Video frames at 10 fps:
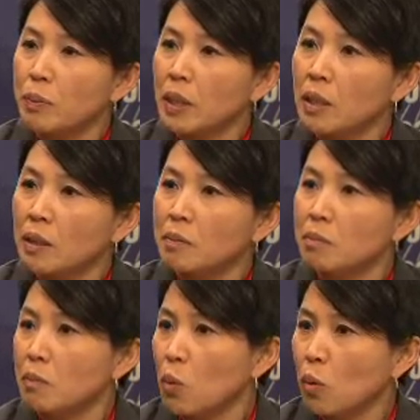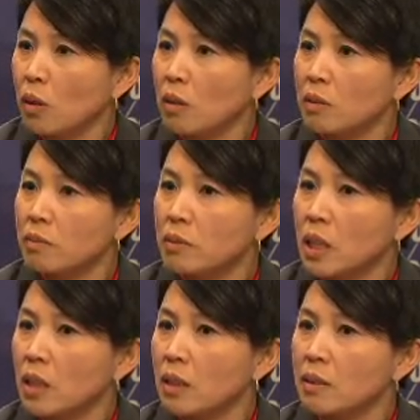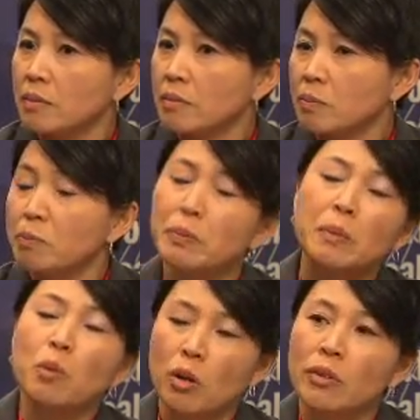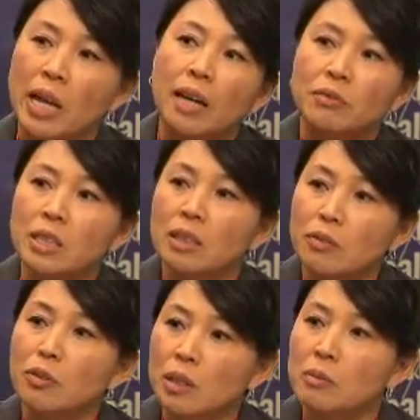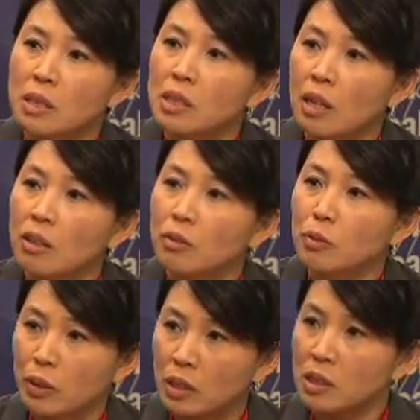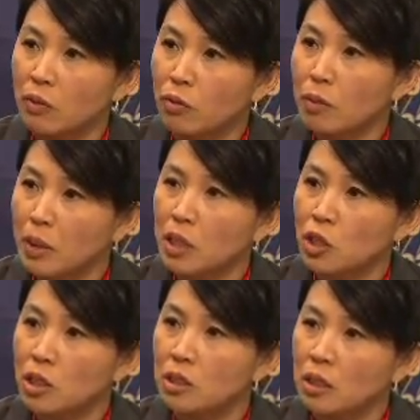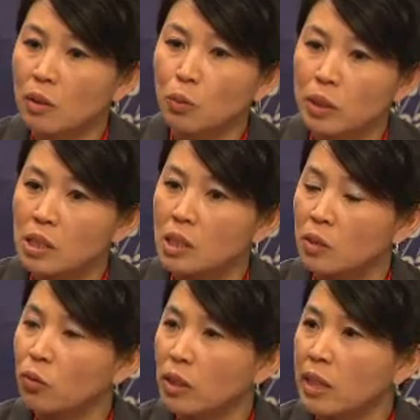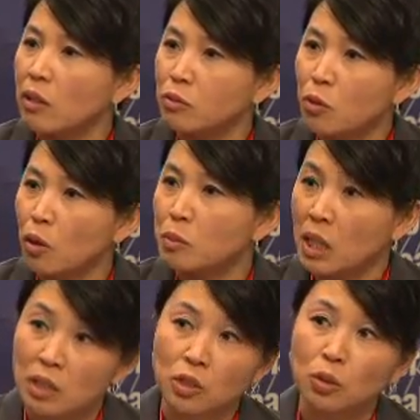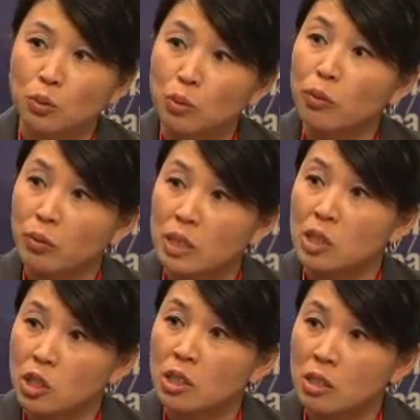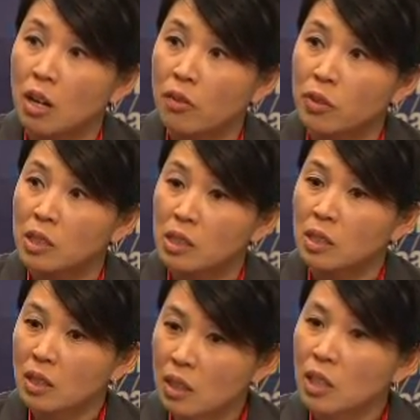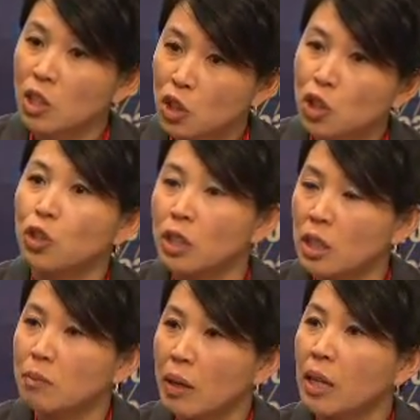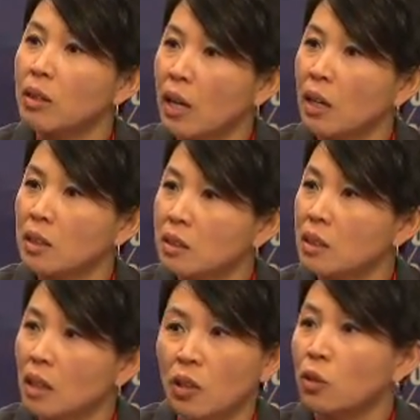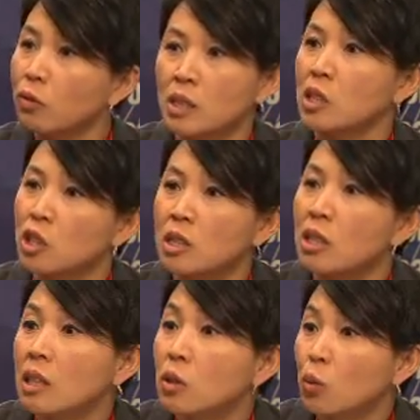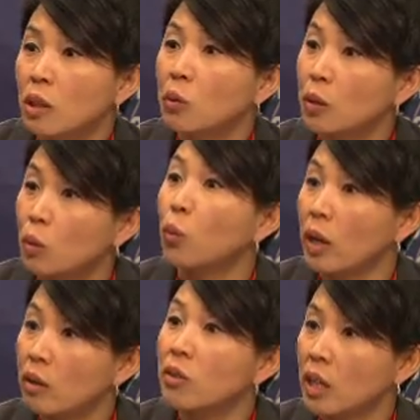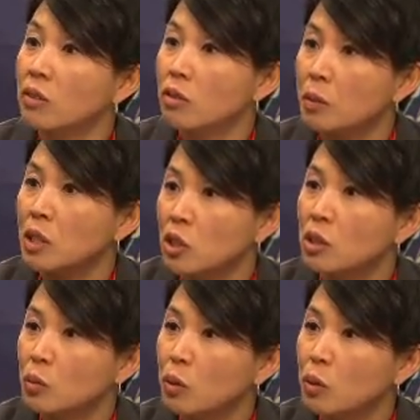be more be more of an advocate for himself with this information once he's filled out forms at his own physician's office? Should he make that other physicians that he's working with aware of that information as